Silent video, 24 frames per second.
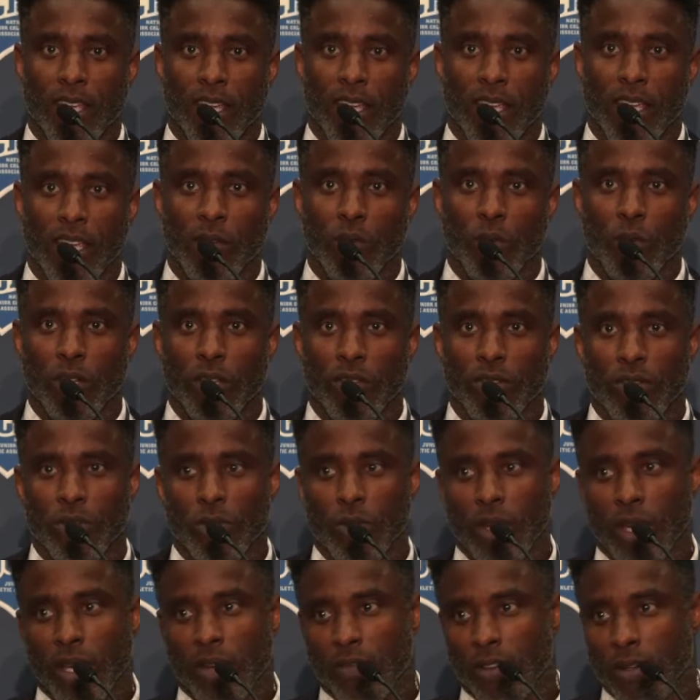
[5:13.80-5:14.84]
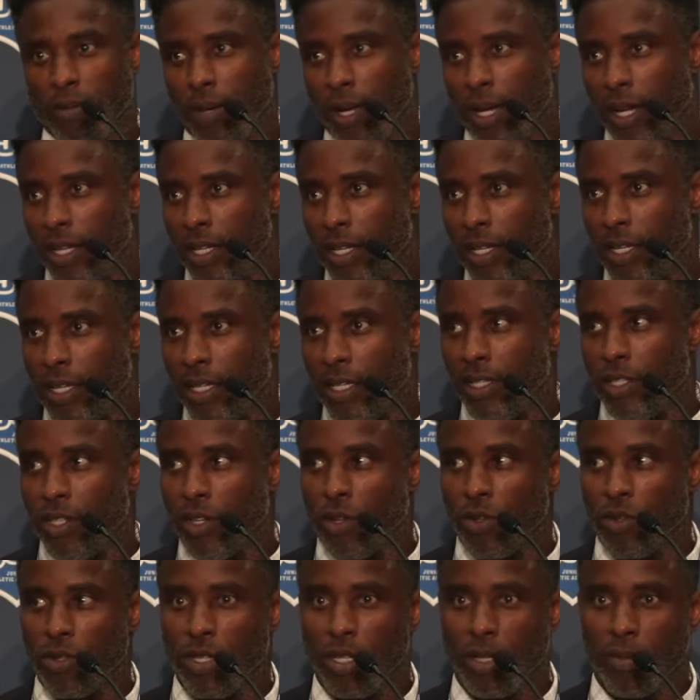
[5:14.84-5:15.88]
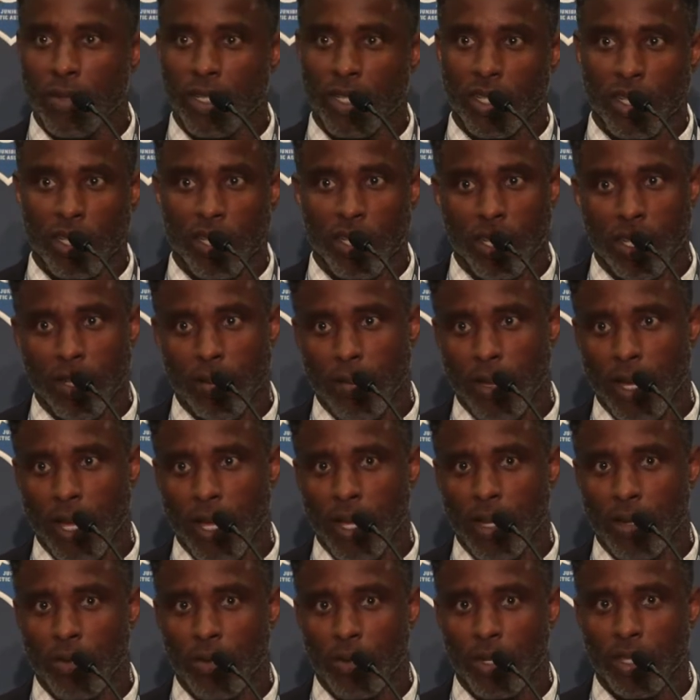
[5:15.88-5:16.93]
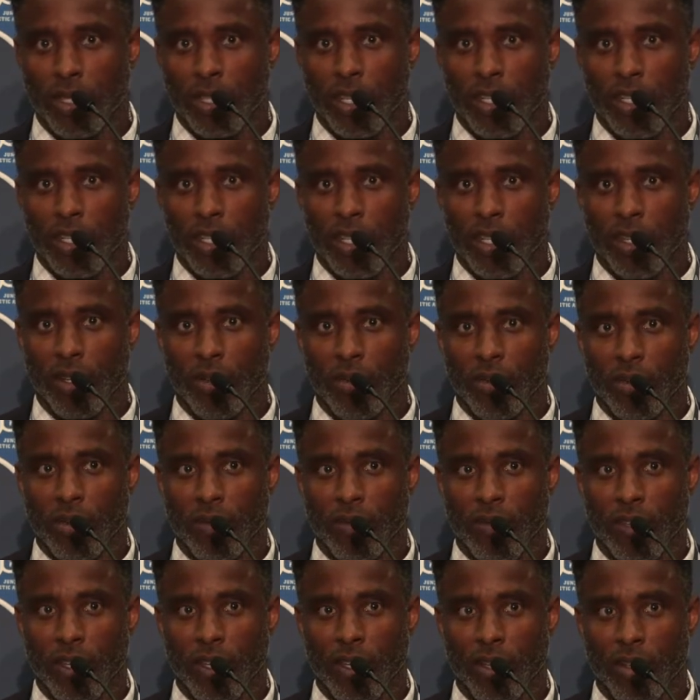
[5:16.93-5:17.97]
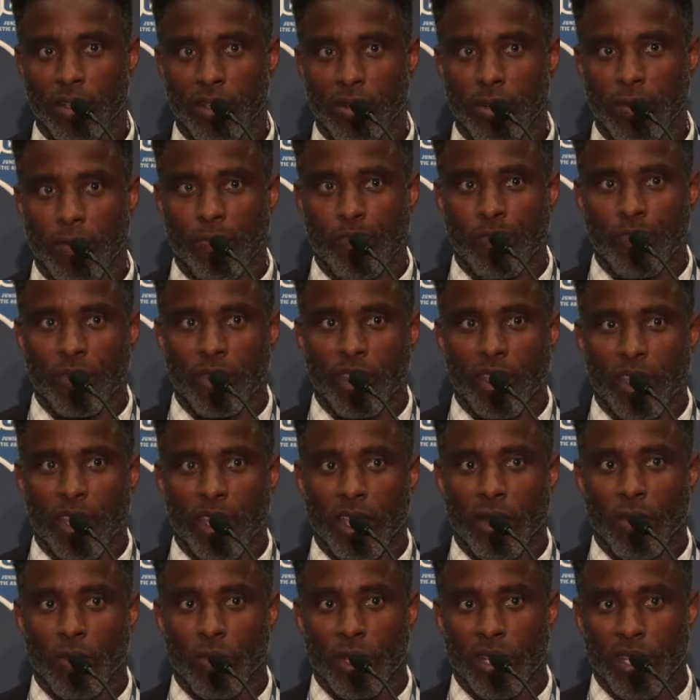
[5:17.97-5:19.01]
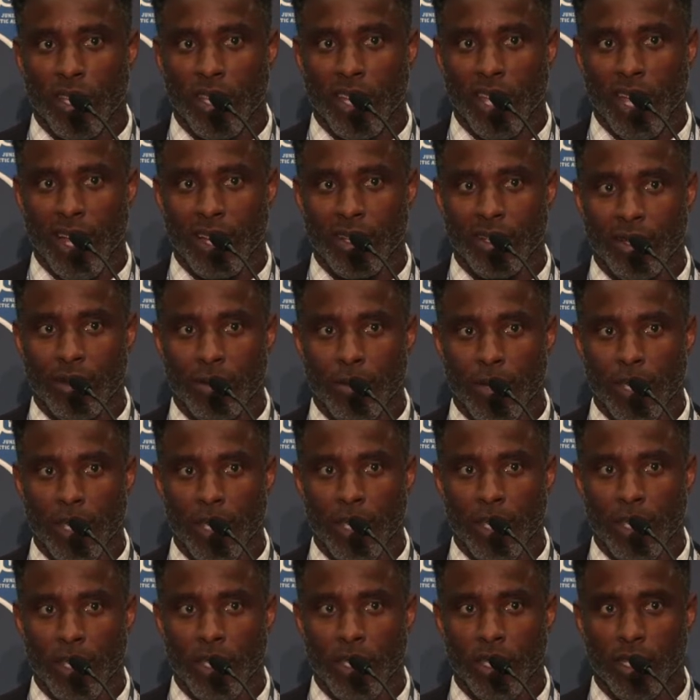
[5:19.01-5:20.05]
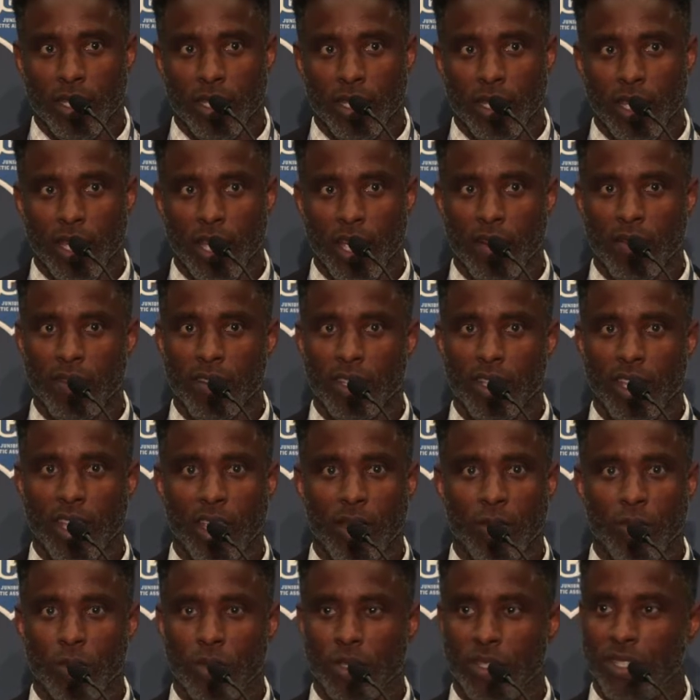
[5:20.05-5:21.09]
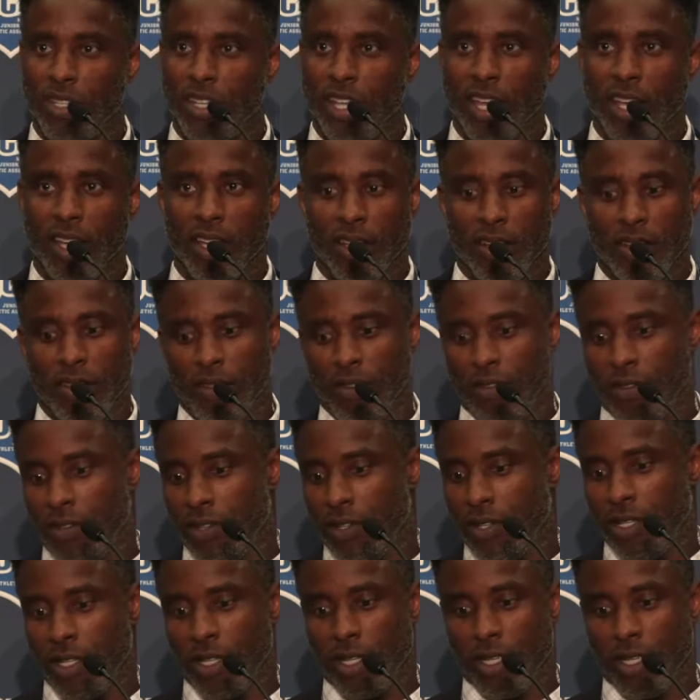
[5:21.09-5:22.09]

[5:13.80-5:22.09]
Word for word: He went through everybody, told them the good and bad of what they did on the field and when he got to me, everything was negative.